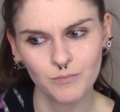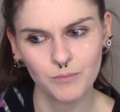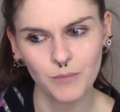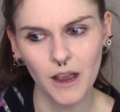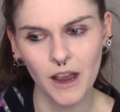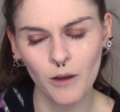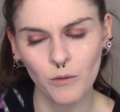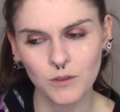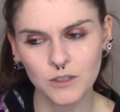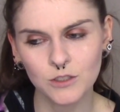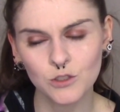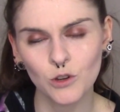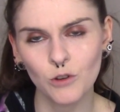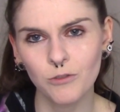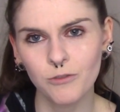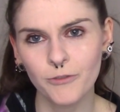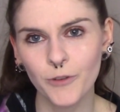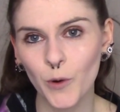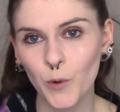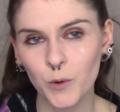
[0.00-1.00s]
I was so
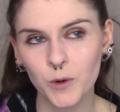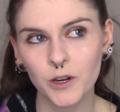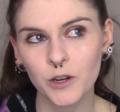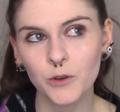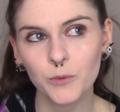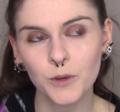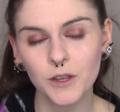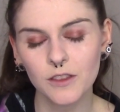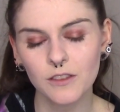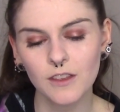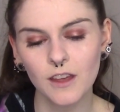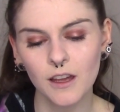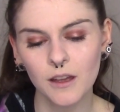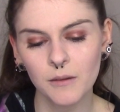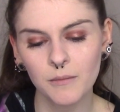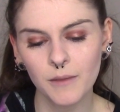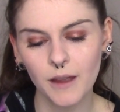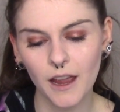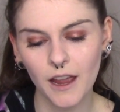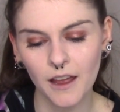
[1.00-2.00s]
forward with
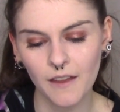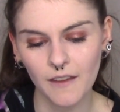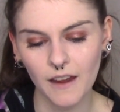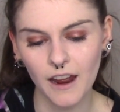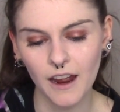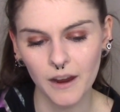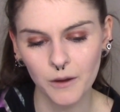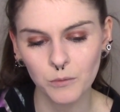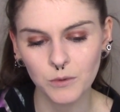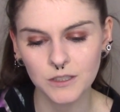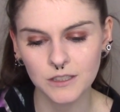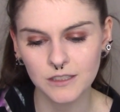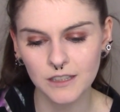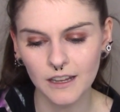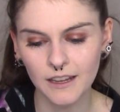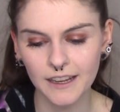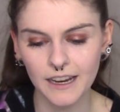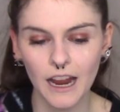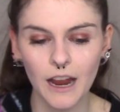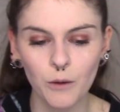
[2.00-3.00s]
them, and I was,
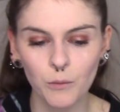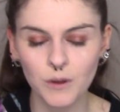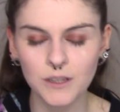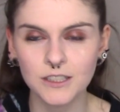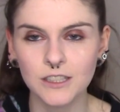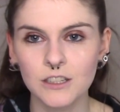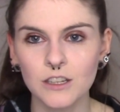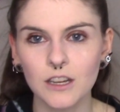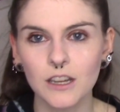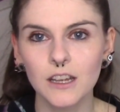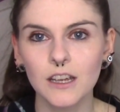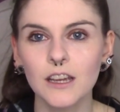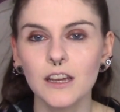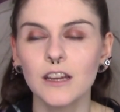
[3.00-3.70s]
like, I wasn't,